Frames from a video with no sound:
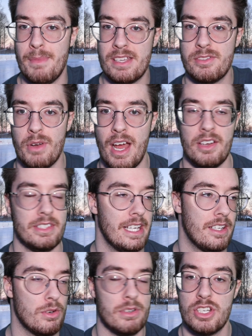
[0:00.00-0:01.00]
mess around,
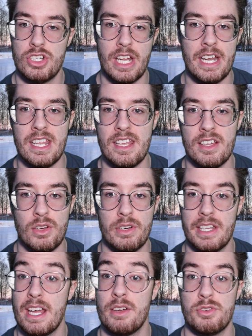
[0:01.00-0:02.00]
like going to shinny, going
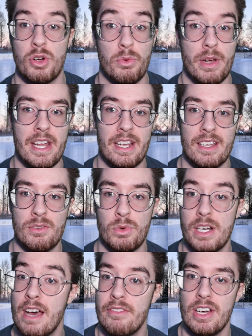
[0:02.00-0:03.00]
to the outdoor rink,
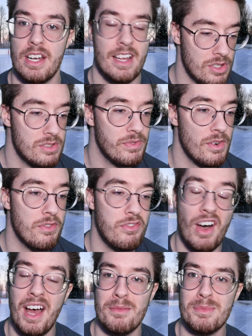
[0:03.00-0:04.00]
whatever, just for
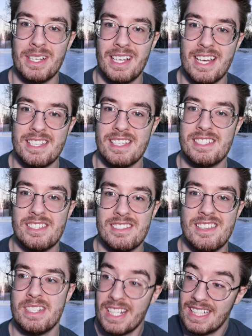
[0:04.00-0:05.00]
fun, because it's
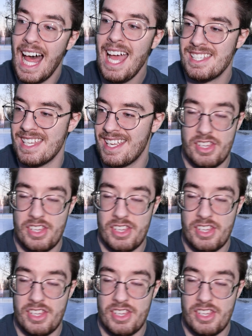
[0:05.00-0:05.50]
a classic.